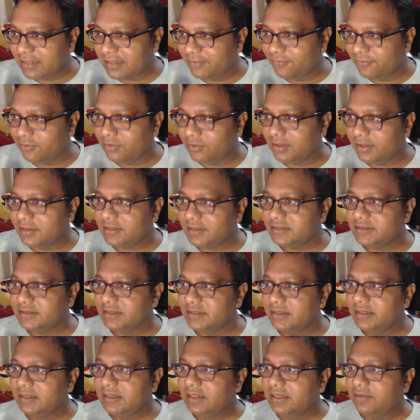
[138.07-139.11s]
folders
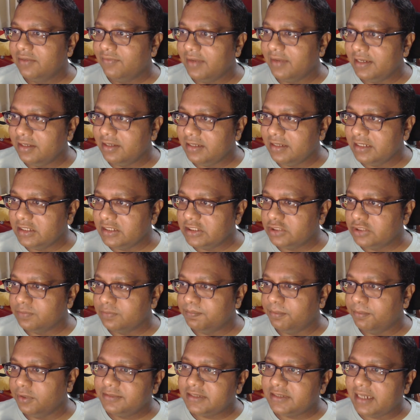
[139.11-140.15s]
where you need to
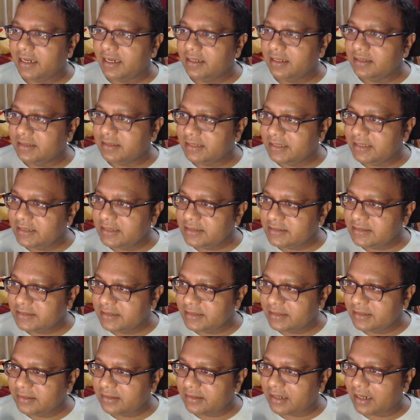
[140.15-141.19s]
put, and these
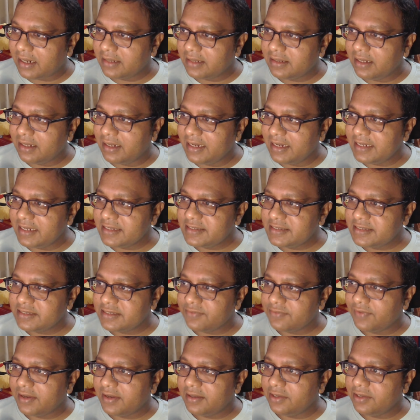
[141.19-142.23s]
here are the links
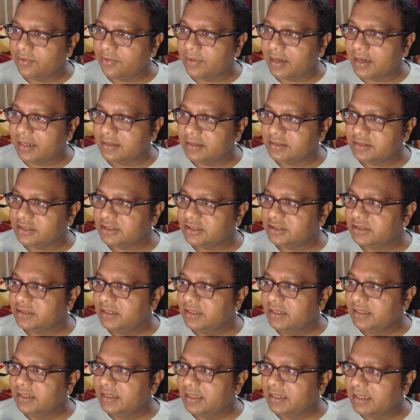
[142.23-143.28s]
where you can just
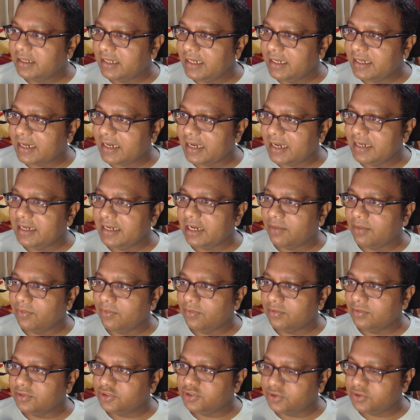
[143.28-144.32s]
click and
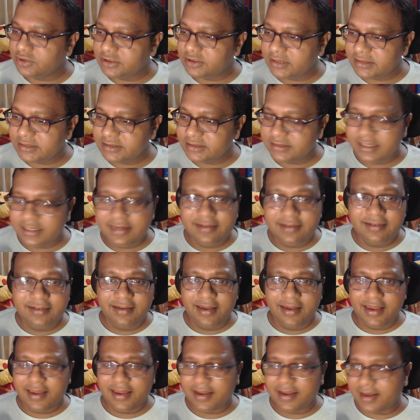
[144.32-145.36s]
download. So just
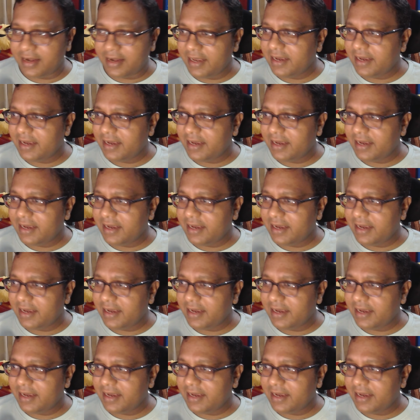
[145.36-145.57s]
click